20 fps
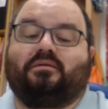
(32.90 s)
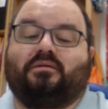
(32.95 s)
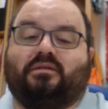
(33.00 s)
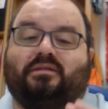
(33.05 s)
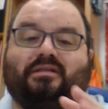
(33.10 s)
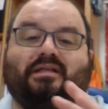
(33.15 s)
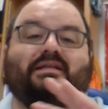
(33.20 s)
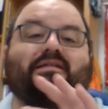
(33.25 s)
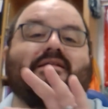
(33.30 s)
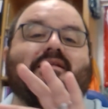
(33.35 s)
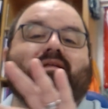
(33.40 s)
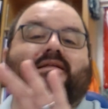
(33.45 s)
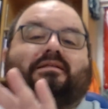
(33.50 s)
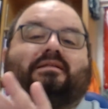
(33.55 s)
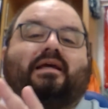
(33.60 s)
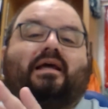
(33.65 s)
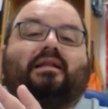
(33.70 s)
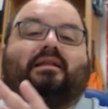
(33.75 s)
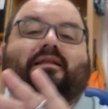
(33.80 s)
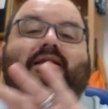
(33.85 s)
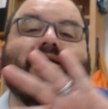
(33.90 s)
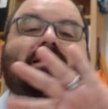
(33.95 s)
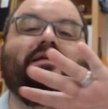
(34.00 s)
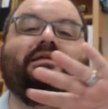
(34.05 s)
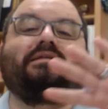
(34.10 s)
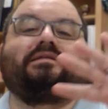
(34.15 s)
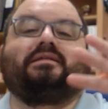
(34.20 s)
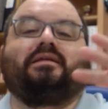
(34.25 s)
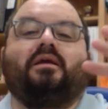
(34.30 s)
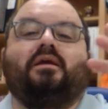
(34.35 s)
Disney said
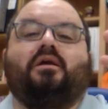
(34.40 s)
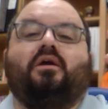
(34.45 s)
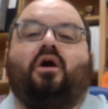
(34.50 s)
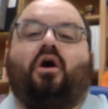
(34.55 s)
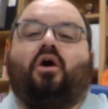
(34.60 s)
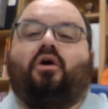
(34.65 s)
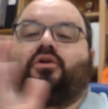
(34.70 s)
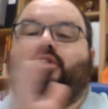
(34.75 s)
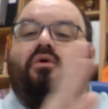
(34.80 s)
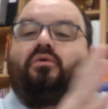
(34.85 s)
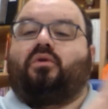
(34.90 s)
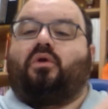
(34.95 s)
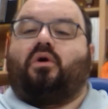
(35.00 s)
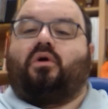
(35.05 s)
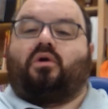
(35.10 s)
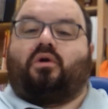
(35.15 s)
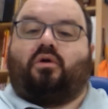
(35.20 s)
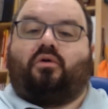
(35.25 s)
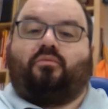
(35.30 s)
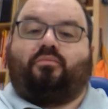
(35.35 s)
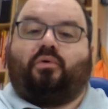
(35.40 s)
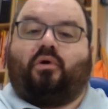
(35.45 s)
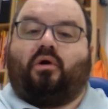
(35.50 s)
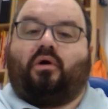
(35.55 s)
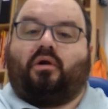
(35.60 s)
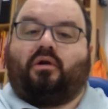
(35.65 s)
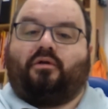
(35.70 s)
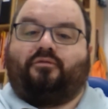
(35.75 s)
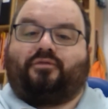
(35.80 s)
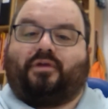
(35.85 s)
these are no longer
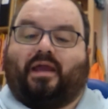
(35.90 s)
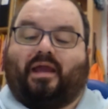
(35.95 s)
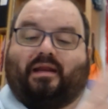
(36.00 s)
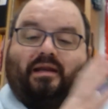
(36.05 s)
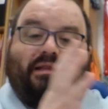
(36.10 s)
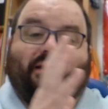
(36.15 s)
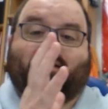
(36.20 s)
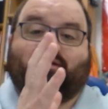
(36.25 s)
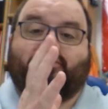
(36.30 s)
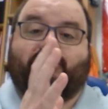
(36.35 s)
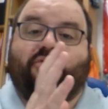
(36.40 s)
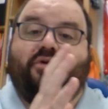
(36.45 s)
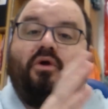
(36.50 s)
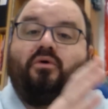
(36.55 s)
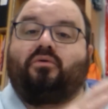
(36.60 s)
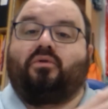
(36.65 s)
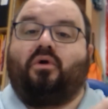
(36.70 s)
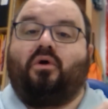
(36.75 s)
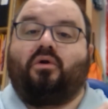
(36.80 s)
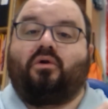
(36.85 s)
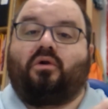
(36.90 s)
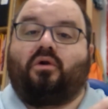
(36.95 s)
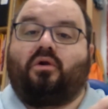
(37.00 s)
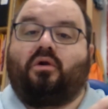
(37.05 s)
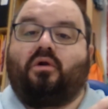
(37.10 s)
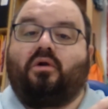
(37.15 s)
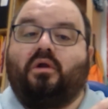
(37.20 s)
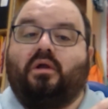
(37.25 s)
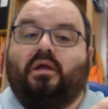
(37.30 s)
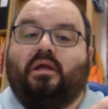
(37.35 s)
part of canon. These are no
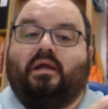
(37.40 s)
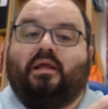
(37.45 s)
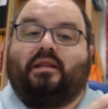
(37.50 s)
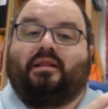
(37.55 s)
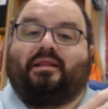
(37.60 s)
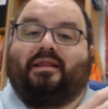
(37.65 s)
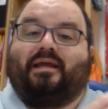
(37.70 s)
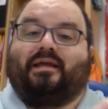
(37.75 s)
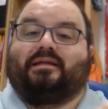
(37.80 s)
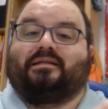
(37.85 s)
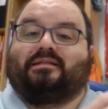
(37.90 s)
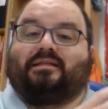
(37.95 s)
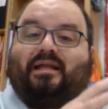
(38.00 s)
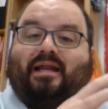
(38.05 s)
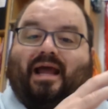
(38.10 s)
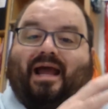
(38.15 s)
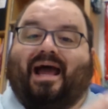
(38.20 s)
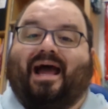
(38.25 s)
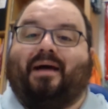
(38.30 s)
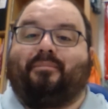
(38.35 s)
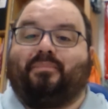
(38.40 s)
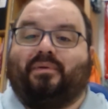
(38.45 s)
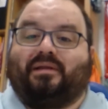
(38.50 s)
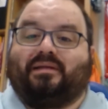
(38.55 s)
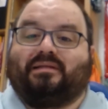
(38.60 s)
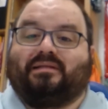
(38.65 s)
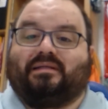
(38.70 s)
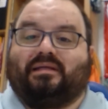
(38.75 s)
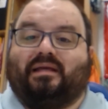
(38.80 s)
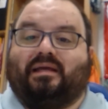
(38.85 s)
longer things that
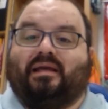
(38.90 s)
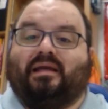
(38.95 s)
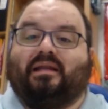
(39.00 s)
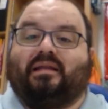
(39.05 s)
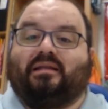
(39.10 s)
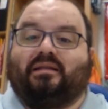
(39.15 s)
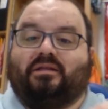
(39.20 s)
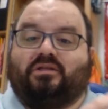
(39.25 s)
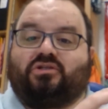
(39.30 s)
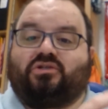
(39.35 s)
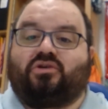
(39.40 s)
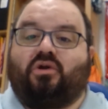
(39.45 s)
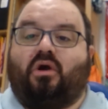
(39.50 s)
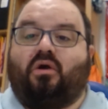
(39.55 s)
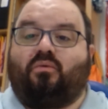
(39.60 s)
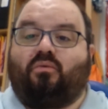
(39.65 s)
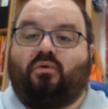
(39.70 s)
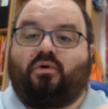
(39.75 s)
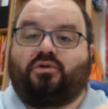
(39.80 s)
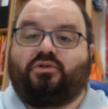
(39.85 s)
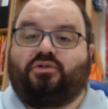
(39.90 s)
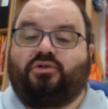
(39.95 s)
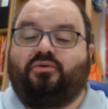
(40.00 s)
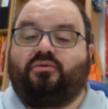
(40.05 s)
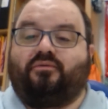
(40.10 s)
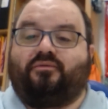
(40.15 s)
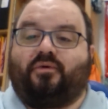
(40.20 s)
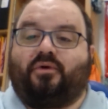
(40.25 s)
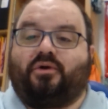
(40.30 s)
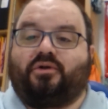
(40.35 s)
happened in the Star Wars
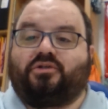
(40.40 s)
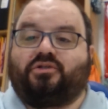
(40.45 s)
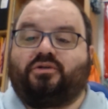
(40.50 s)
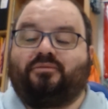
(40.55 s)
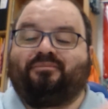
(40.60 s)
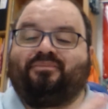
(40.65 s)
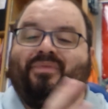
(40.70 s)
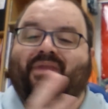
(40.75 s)
universe.